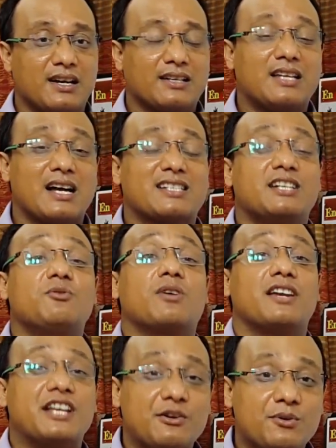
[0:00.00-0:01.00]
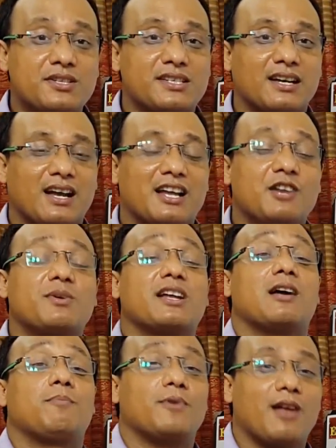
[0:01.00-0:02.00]
that you can use and you
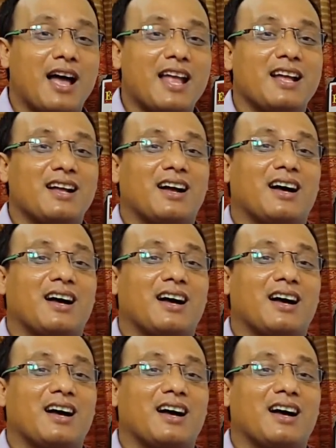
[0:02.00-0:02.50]
can apply,